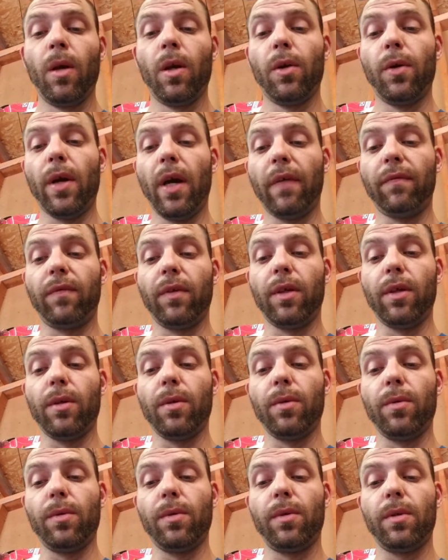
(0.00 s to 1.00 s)
you have to
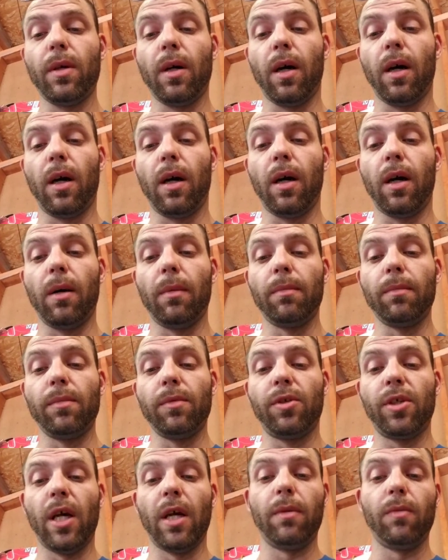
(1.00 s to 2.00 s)
use um,
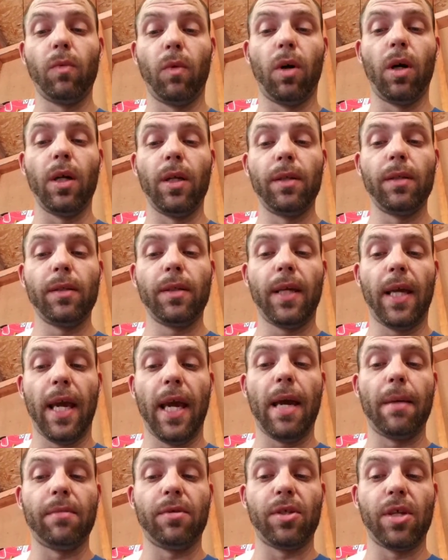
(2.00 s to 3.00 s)
Gen 1
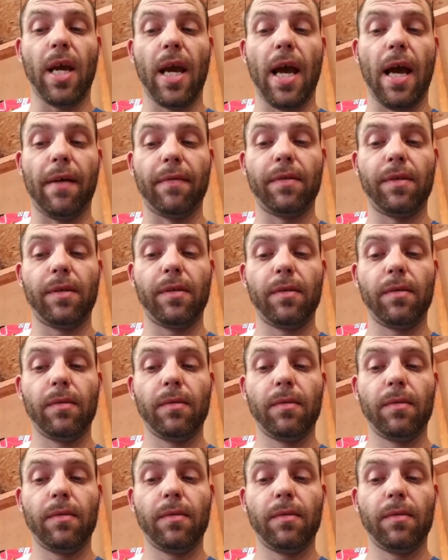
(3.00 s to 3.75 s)
camshafts